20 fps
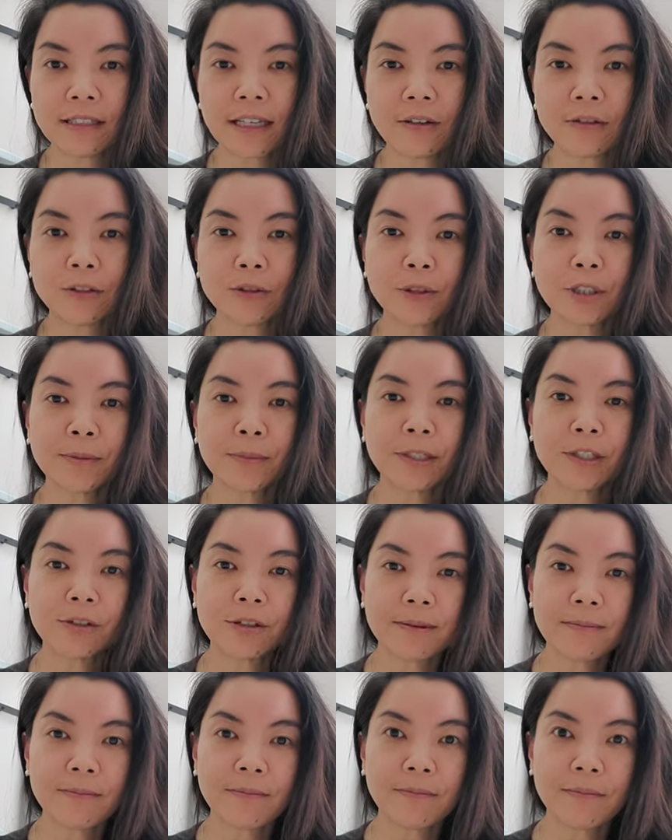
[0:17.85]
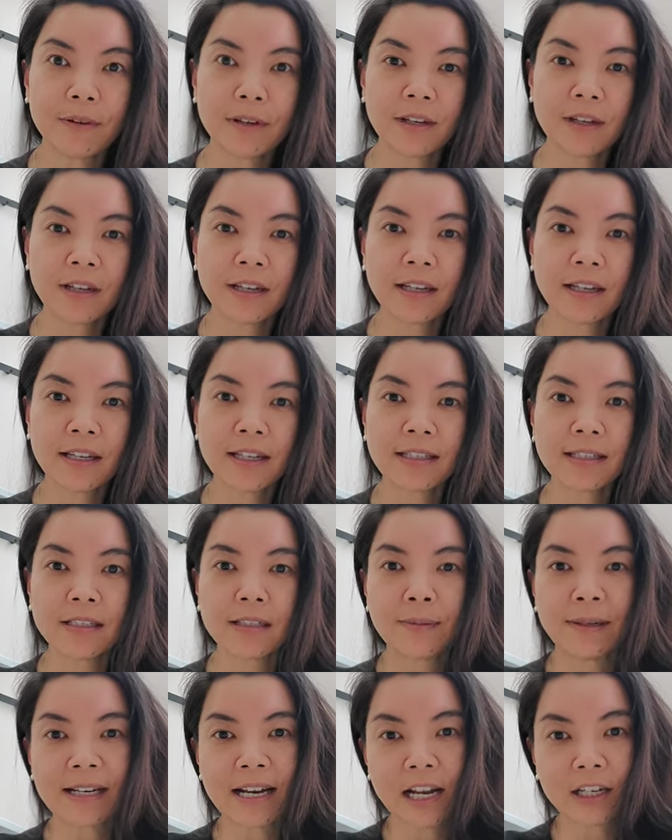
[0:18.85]
that was always my dream,
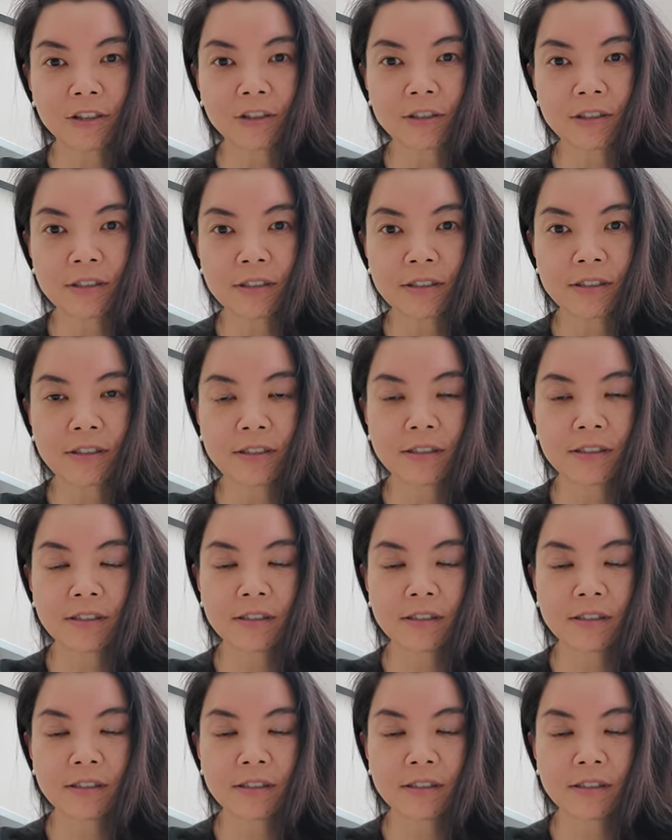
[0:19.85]
to be an actress.